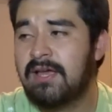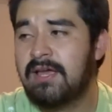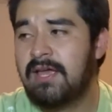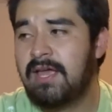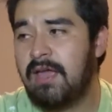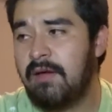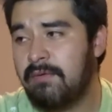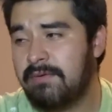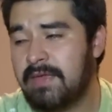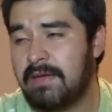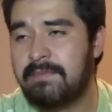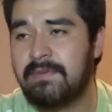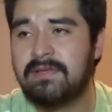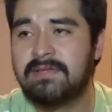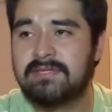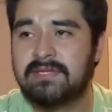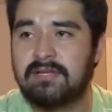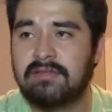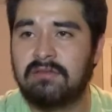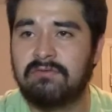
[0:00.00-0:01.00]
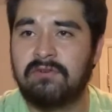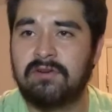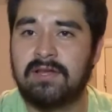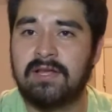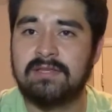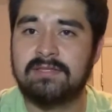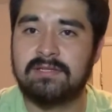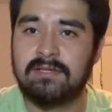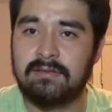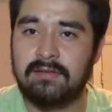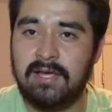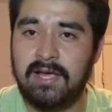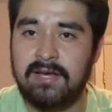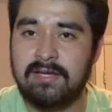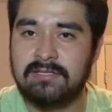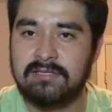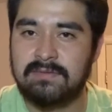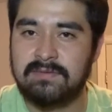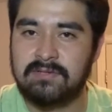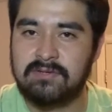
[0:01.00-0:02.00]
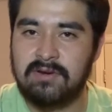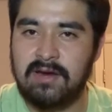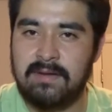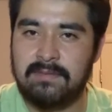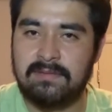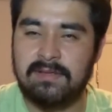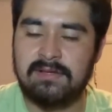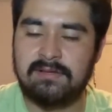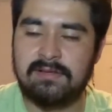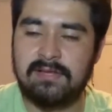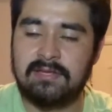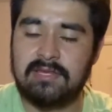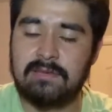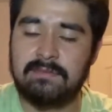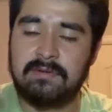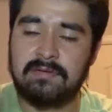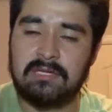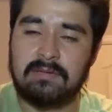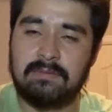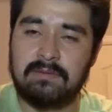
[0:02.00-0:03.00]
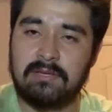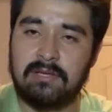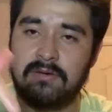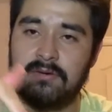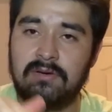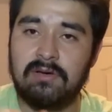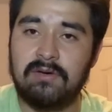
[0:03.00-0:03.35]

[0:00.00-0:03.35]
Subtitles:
And with that being said, don't forget to like, subscribe, click that button below,